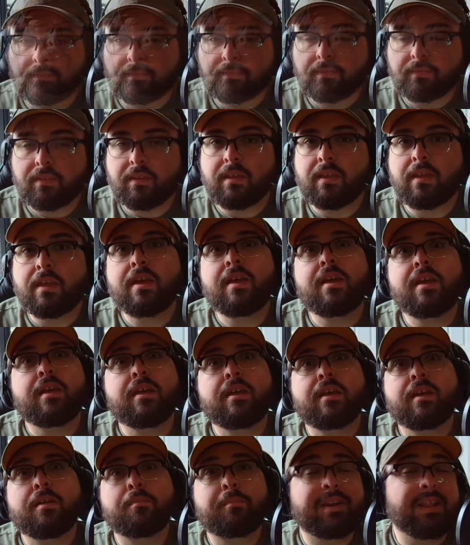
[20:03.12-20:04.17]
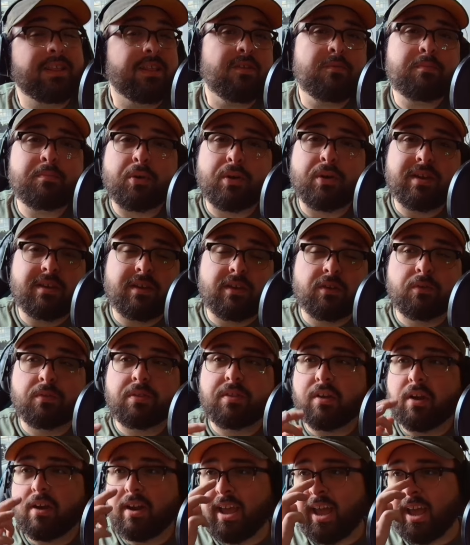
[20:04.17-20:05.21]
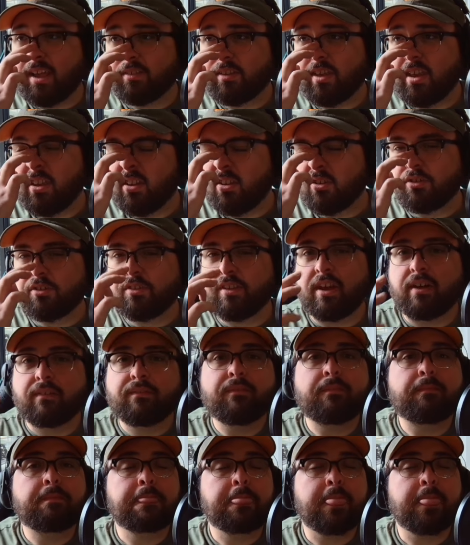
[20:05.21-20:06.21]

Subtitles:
Why? But at this point, you'll start asking yourself,